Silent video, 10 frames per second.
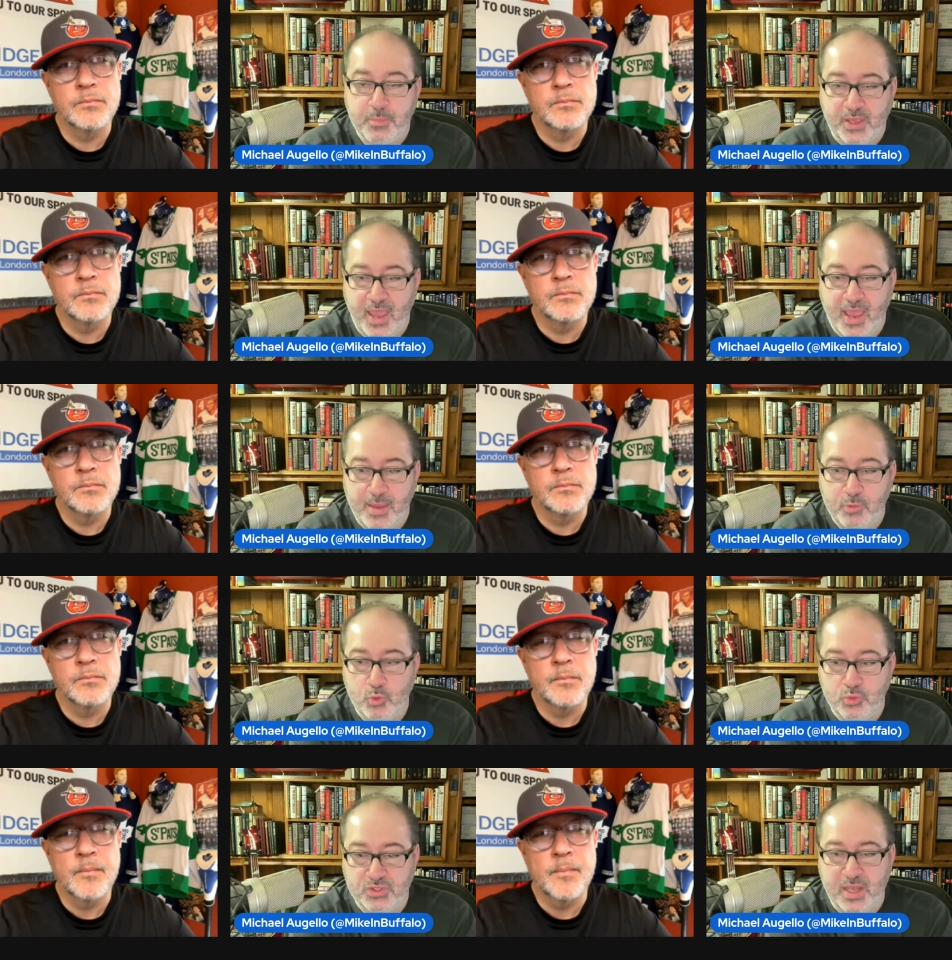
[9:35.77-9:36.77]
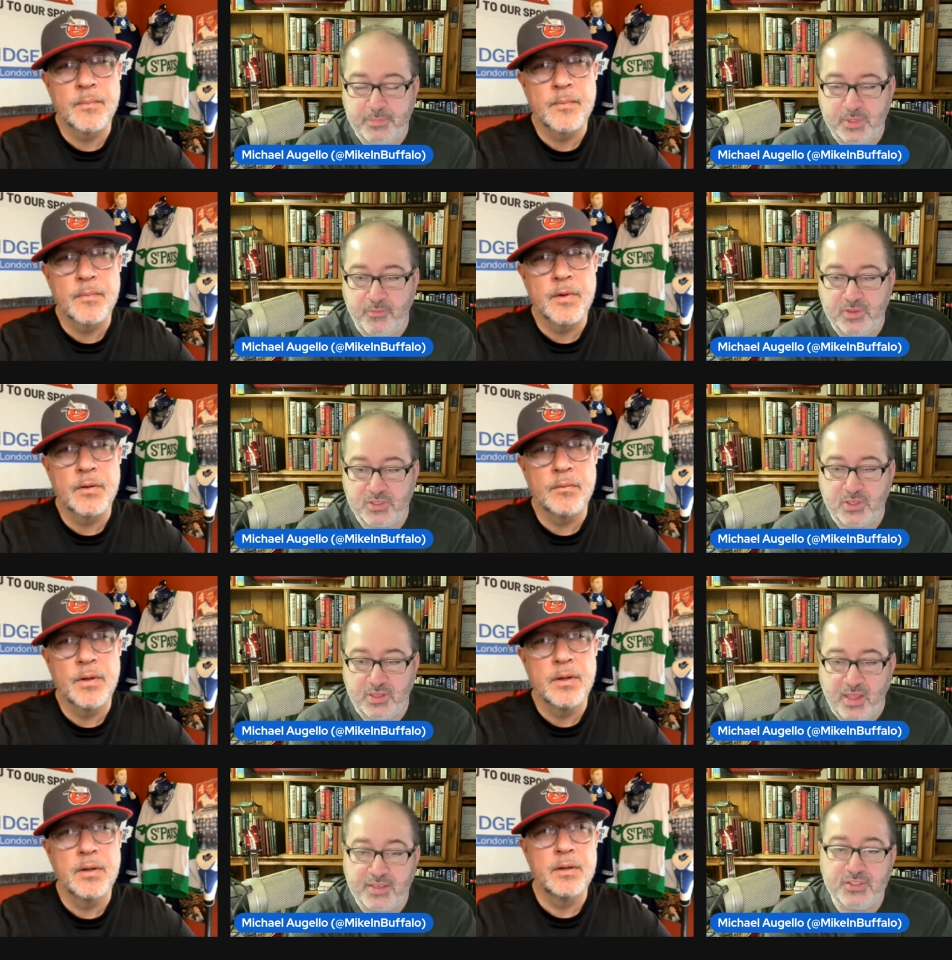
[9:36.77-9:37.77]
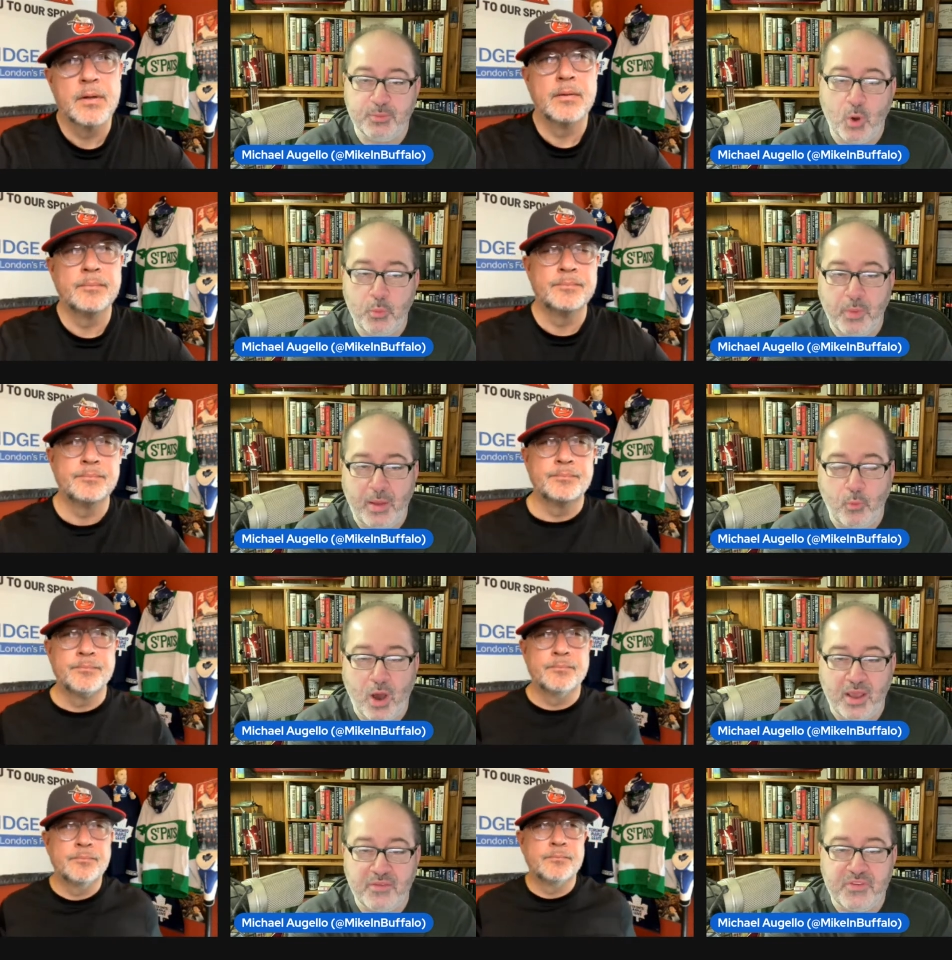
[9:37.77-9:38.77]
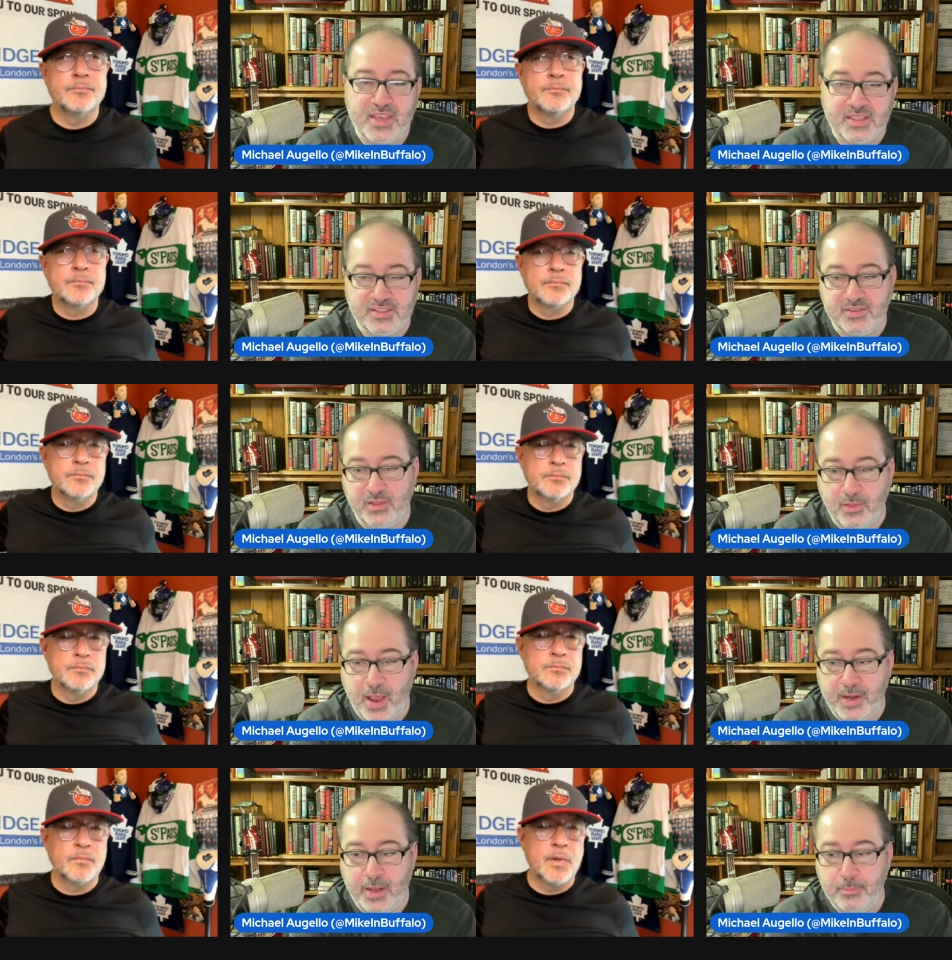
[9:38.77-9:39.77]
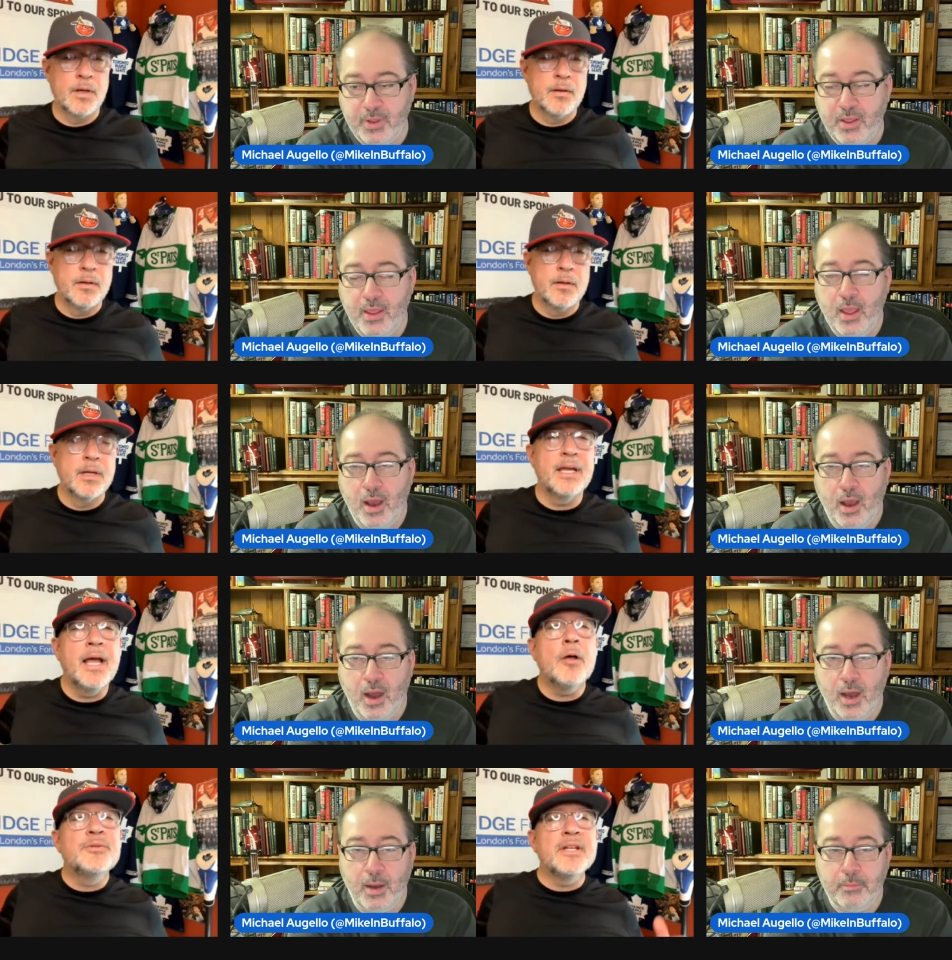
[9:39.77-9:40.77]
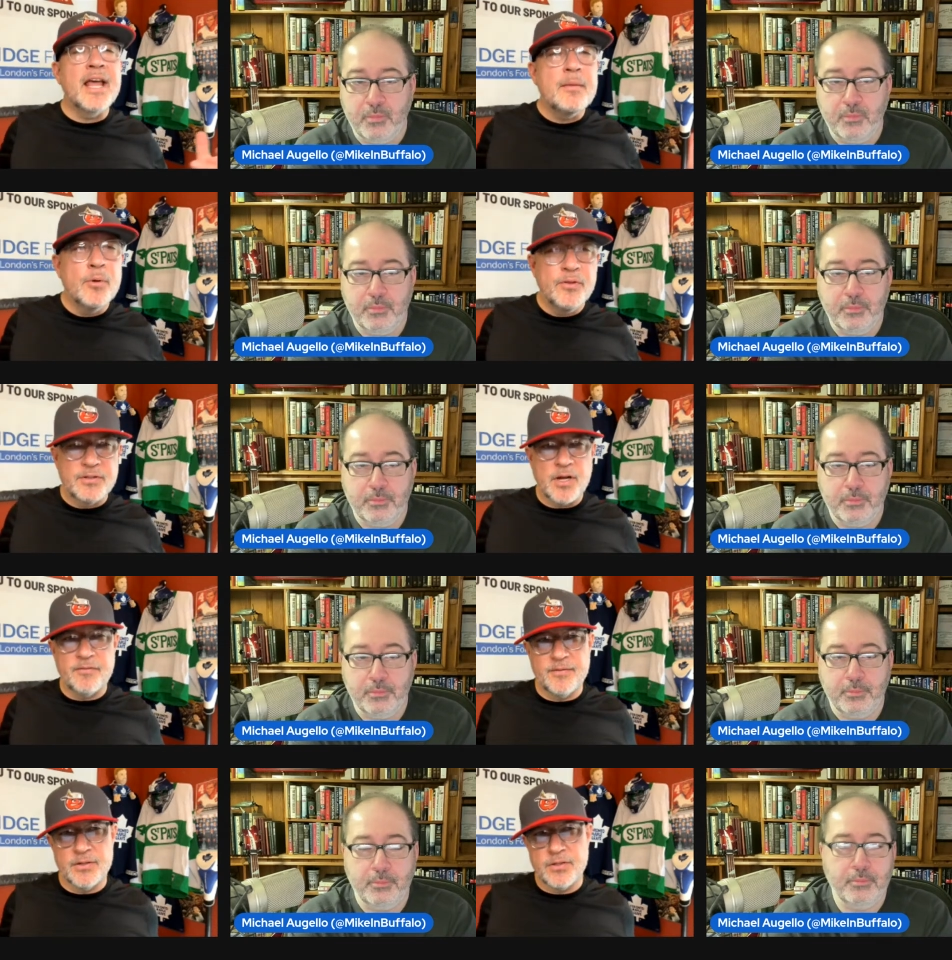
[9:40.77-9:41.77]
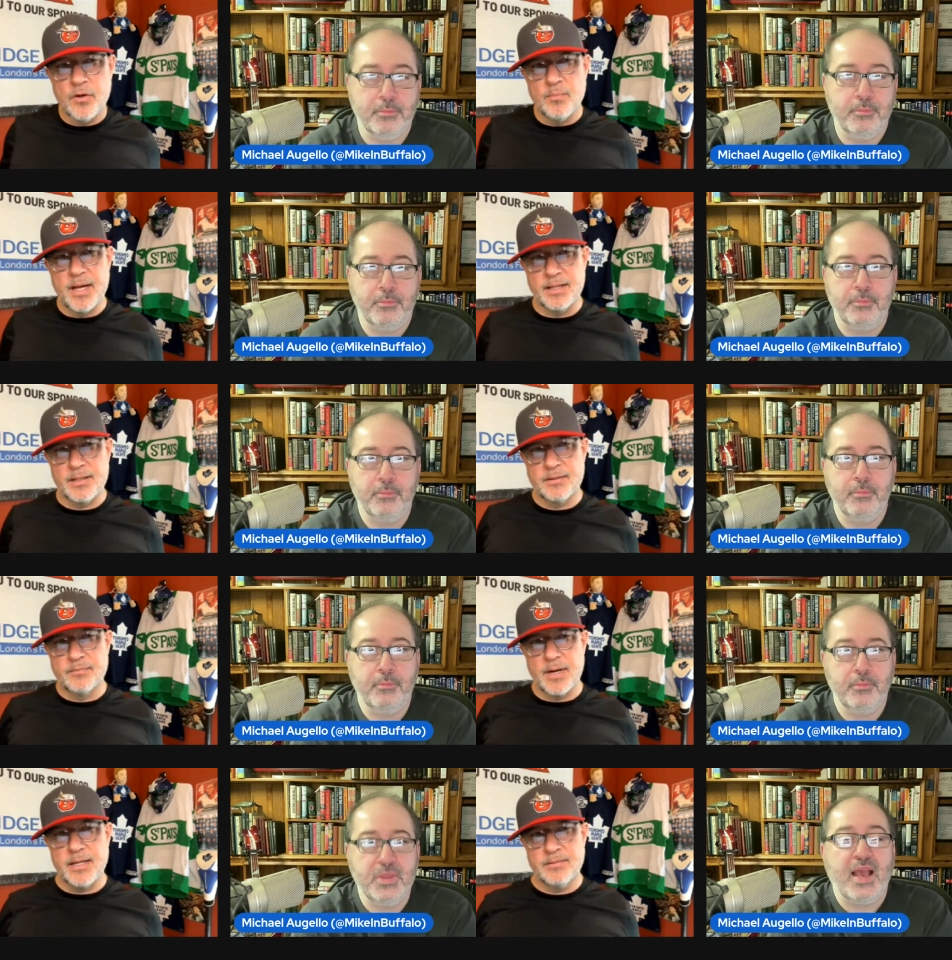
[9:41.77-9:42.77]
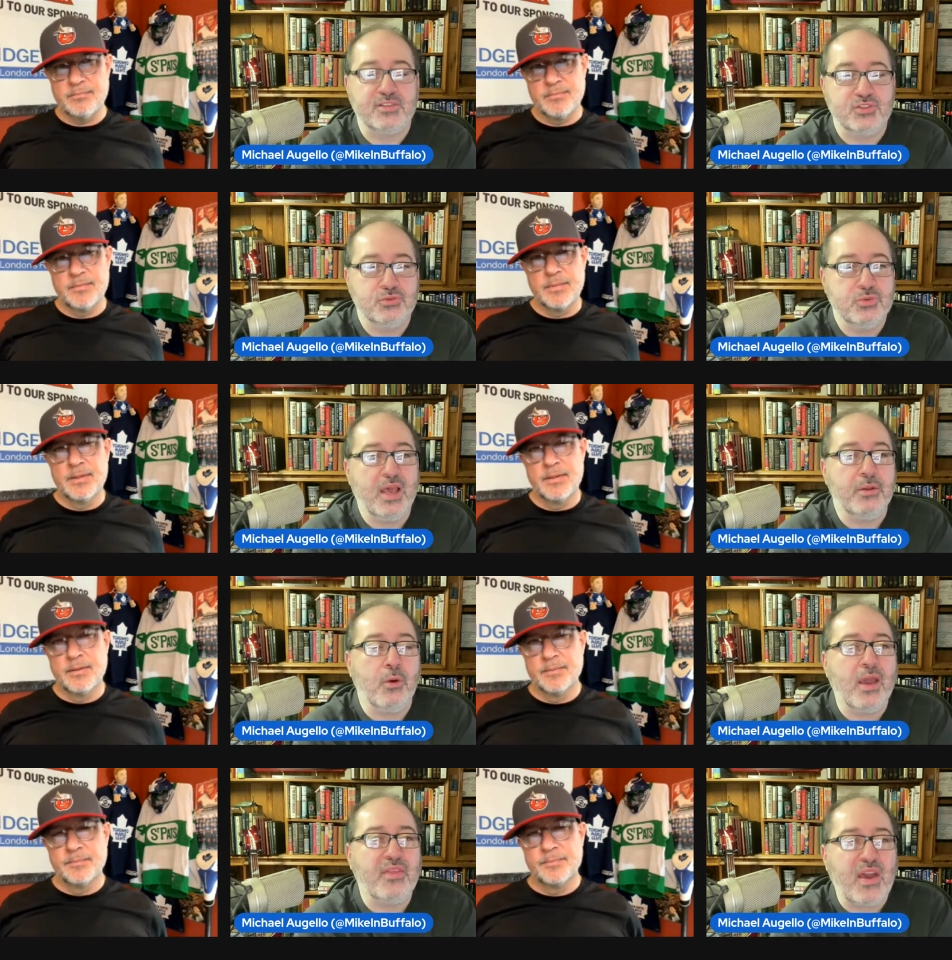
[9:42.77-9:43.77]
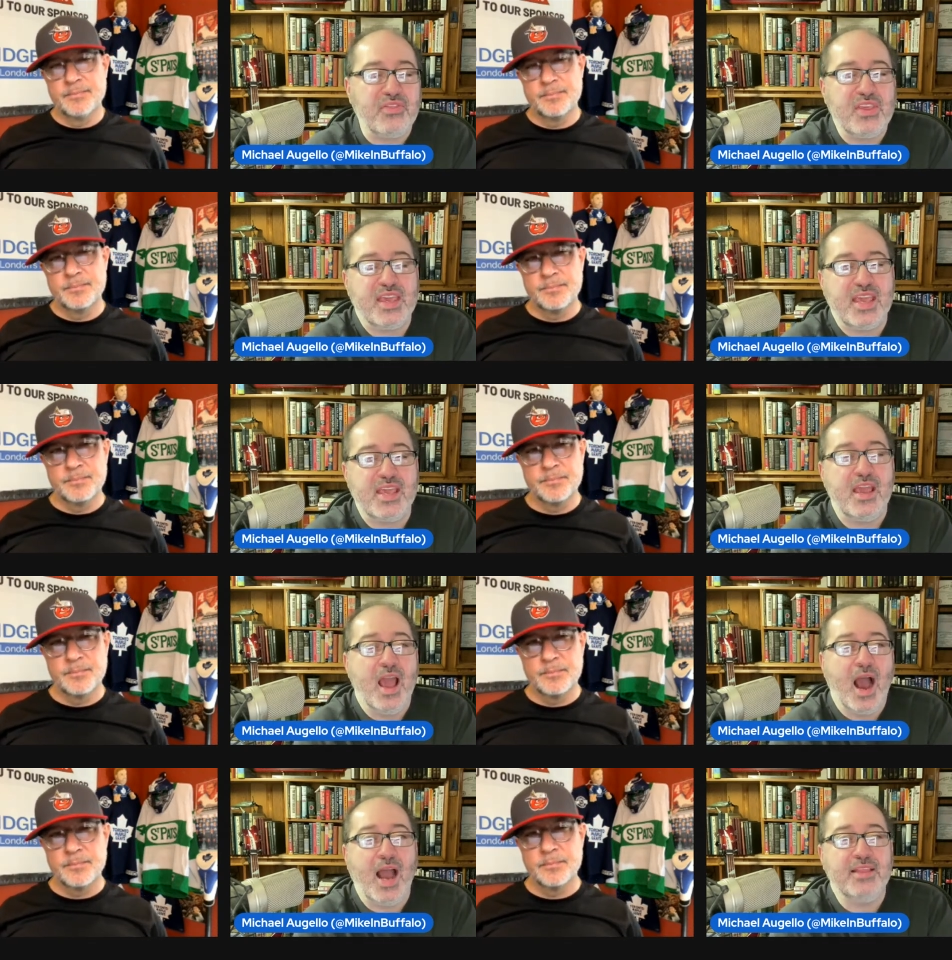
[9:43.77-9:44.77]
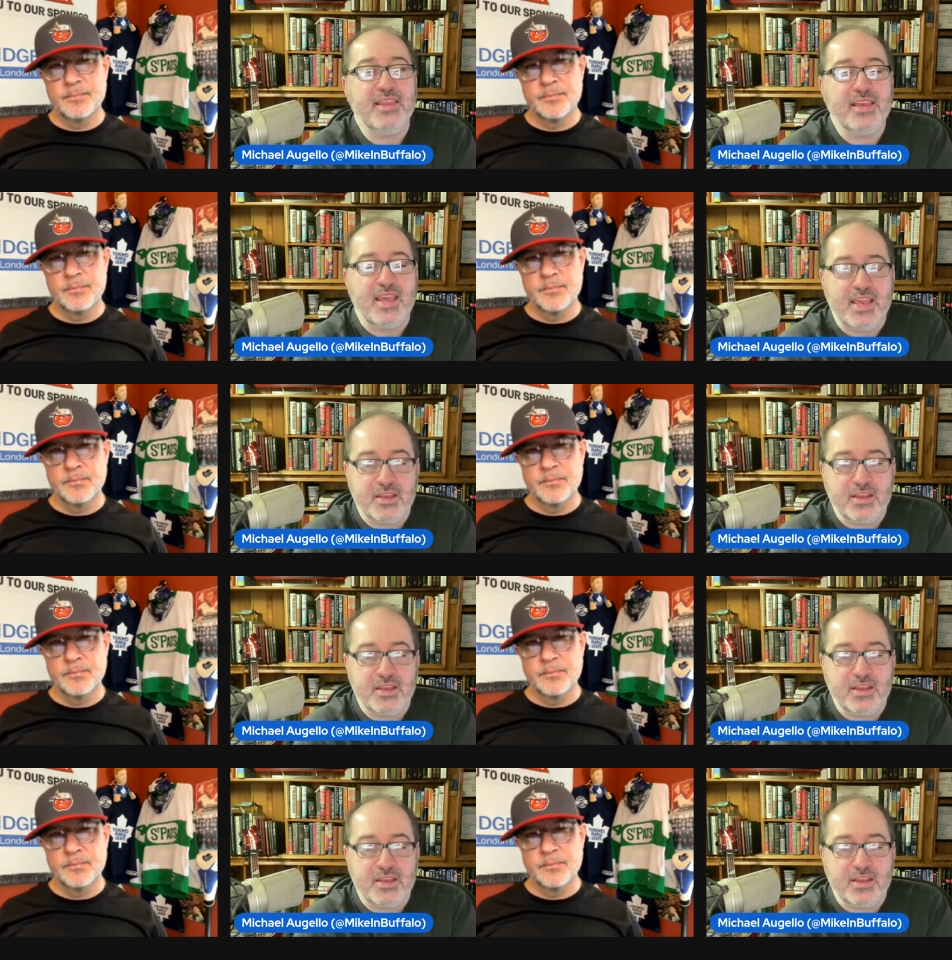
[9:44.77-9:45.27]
Speaker 1: McCabe, who steps up physically, like Simon Benoit if he gets in the lineup.
Speaker 2: He helps um, enable the toughness, though, Mike.
Speaker 1: Right? Yes. Yeah. No, I, I, think he, I think he